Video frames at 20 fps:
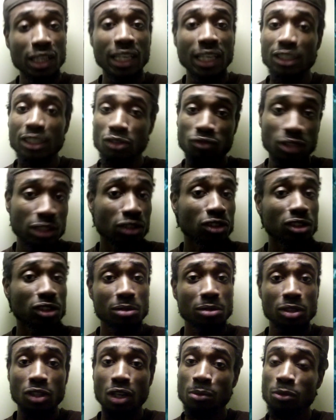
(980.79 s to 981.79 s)
Like, it's really on some
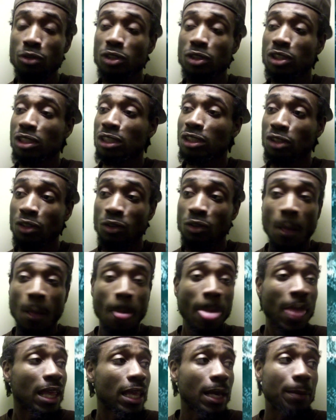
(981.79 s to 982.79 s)
Star Wars shit. So
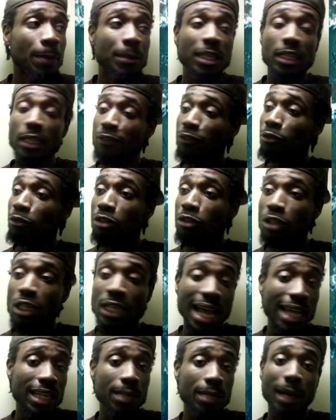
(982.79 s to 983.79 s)
if you
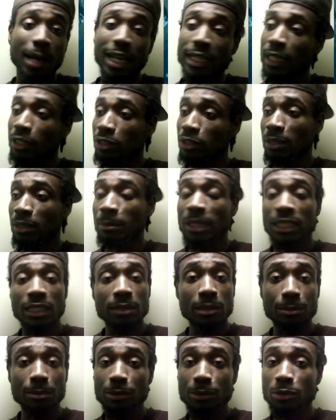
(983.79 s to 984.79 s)
got anybody out there, man, keep
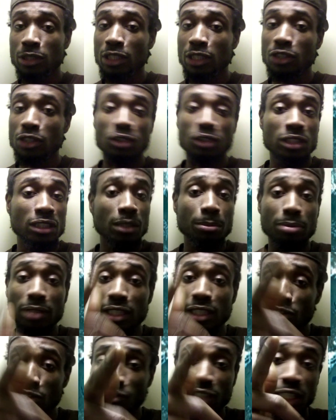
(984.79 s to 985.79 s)
them people in your thoughts and your
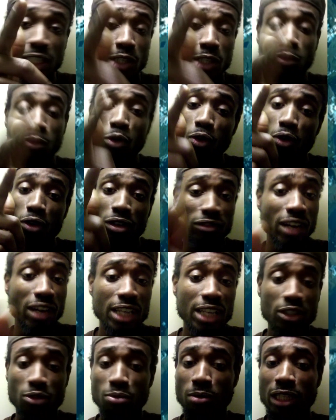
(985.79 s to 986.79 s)
prayers. Green War and
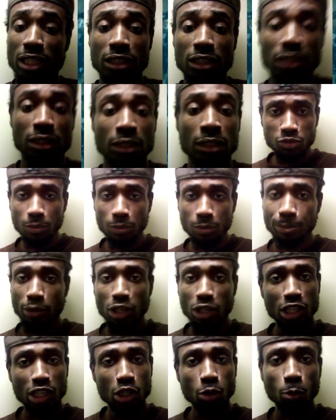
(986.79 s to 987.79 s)
graduation. Report
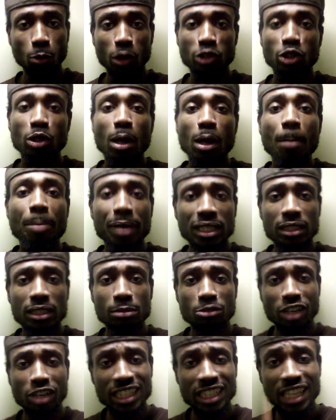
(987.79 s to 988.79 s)
out of the world, though. The Bishop
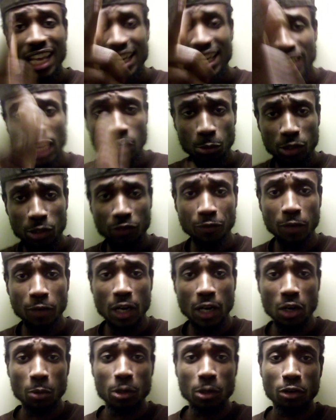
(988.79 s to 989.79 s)
Grady letting y'all know what the
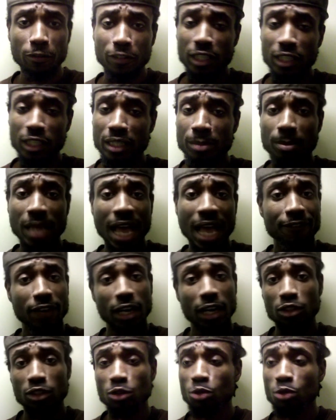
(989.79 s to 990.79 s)
fuck going on for this Black
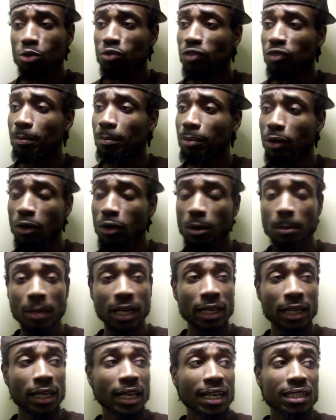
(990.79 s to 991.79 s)
House News report,
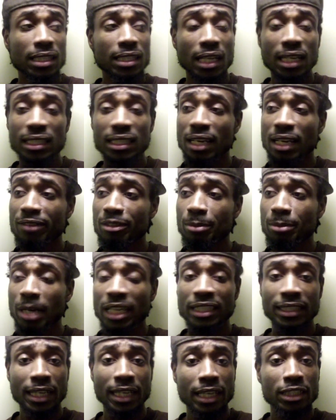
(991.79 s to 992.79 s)
man. Shout out to everybody
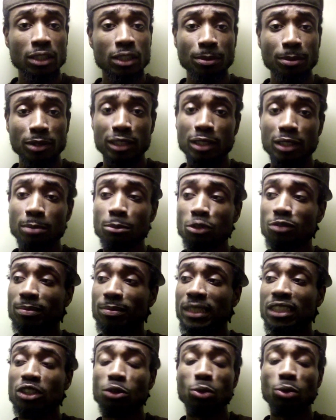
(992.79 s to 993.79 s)
that supported the
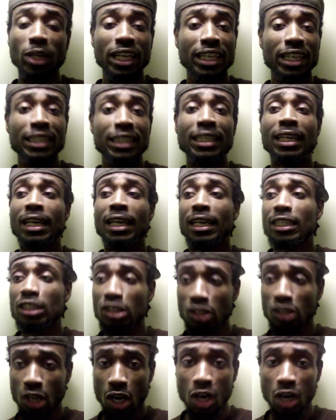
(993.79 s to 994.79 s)
movement to end
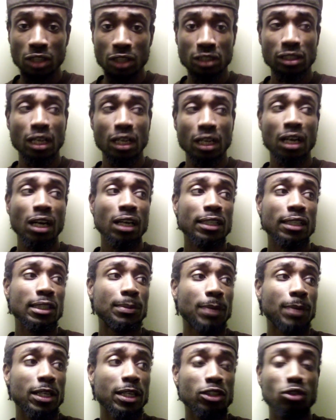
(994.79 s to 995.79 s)
SARS,
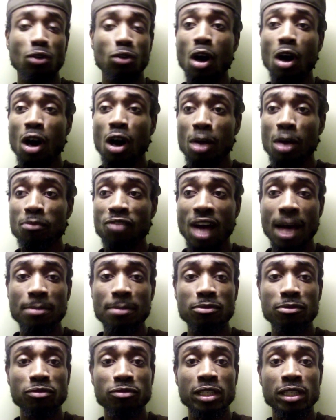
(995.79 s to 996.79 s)
Special Armed
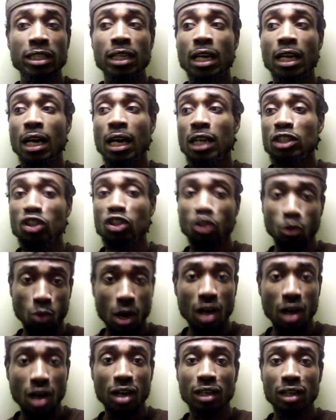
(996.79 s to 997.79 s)
Robbery
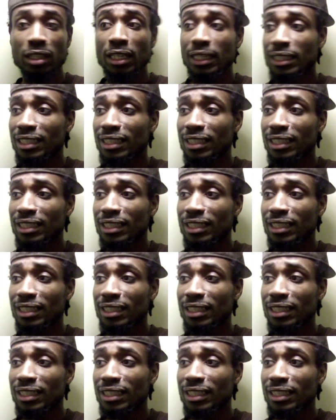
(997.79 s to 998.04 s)
Squad.